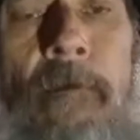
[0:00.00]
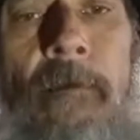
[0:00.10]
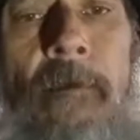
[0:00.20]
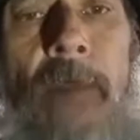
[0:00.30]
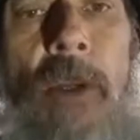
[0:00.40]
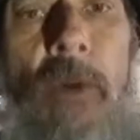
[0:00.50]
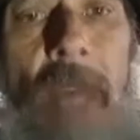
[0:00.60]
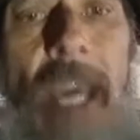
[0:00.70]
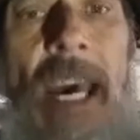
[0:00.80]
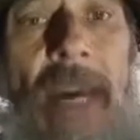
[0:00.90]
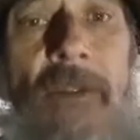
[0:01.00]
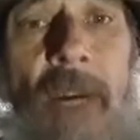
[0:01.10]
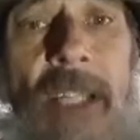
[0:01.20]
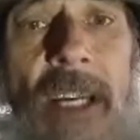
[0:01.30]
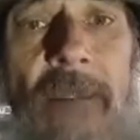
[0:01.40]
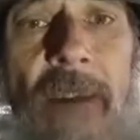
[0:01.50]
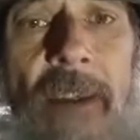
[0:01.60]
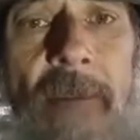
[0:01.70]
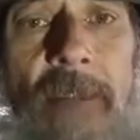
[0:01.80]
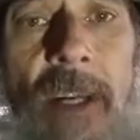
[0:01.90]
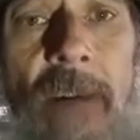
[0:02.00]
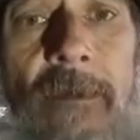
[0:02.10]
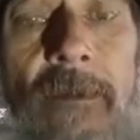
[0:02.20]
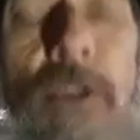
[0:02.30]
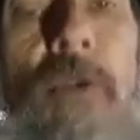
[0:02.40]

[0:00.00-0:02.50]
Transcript: They have to identify themselves. You